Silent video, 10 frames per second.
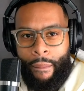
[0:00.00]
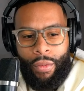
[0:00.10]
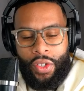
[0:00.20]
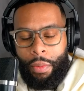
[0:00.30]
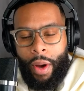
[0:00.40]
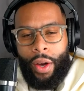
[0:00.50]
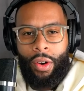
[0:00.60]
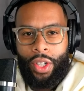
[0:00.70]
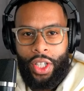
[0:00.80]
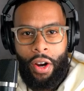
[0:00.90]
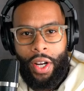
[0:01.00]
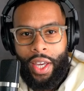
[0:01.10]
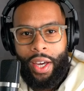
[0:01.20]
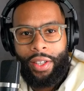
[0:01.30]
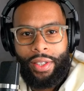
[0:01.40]
somehow you're a charity
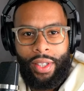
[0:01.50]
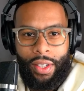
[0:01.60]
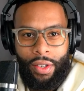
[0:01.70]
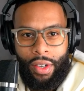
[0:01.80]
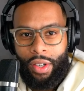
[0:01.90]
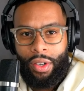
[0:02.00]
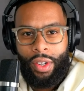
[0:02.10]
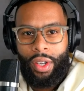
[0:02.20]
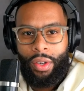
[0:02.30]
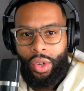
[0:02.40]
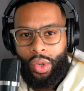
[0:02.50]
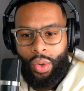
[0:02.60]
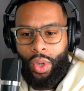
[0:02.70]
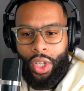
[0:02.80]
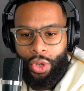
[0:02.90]
case and you you you you, you
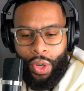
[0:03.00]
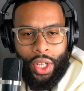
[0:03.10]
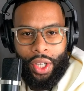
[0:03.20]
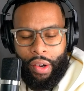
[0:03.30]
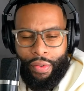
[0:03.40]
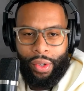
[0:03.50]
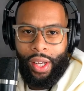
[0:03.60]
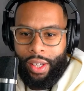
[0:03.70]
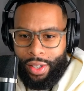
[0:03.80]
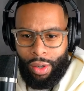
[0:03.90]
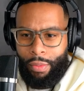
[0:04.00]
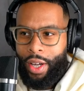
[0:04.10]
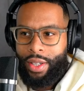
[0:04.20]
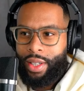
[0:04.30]
get treated differently so much.